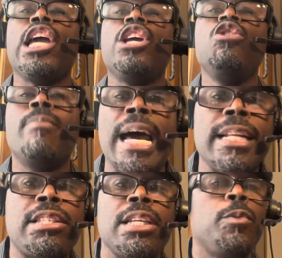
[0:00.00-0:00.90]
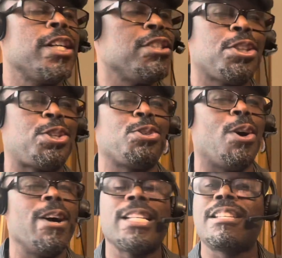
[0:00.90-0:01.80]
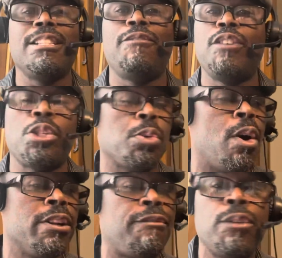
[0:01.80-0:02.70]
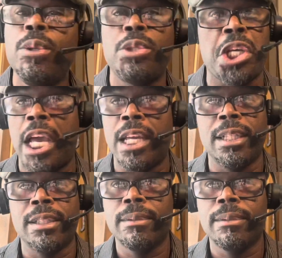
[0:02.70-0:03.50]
Humanity wasn't the strongest individual on the food chain.